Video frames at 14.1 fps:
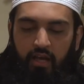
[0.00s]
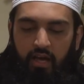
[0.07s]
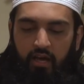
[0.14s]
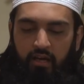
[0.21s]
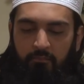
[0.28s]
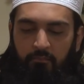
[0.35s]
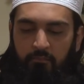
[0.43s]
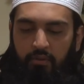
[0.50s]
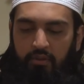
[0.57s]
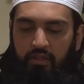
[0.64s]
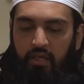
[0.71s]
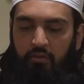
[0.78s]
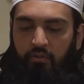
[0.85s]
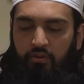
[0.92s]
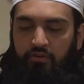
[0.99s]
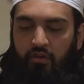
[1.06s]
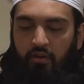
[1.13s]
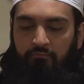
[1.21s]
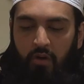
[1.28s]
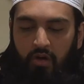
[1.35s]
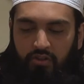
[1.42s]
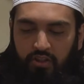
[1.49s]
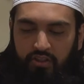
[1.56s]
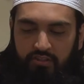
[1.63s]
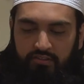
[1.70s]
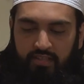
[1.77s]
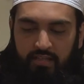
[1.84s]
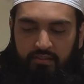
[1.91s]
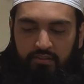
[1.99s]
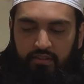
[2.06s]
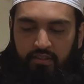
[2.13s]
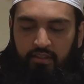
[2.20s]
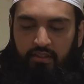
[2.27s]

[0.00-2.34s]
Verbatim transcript: Um, but he was of moderate stature.